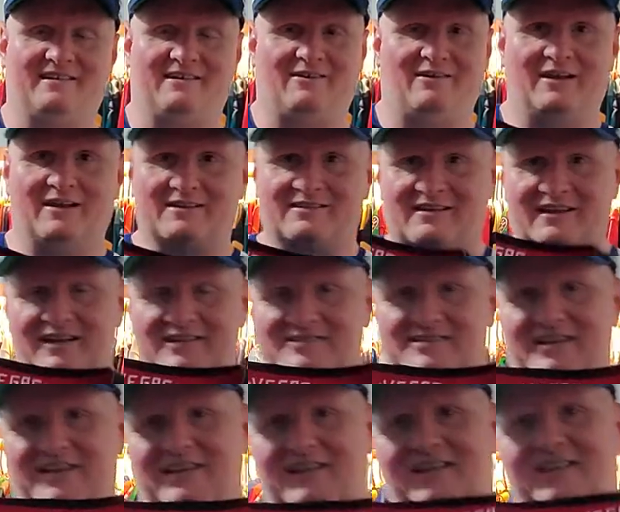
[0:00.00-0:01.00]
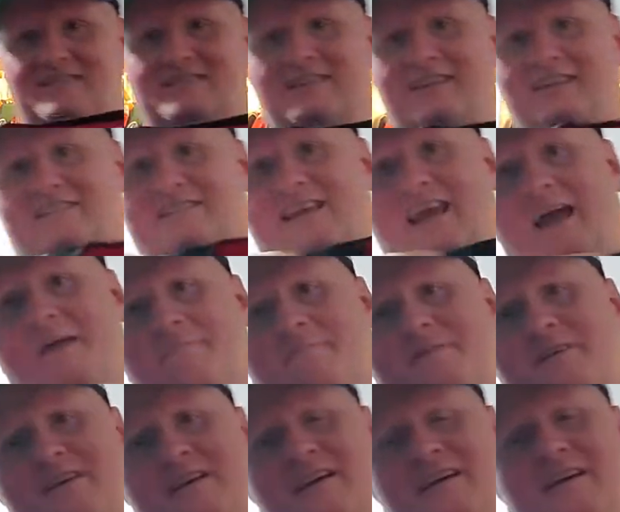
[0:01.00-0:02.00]
You know, it it's an it's an
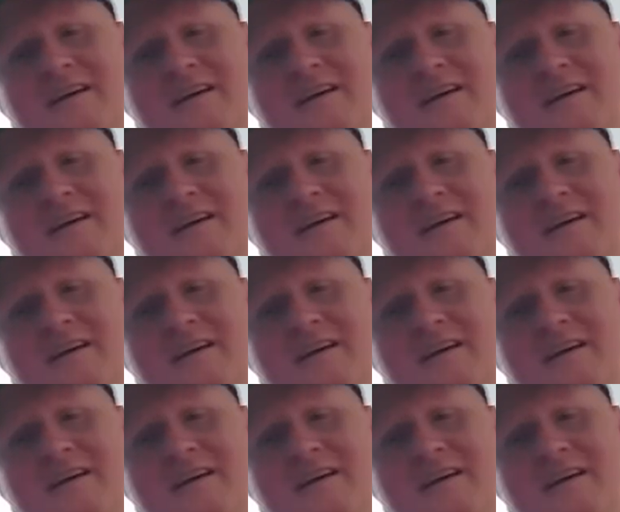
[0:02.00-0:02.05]
attempt,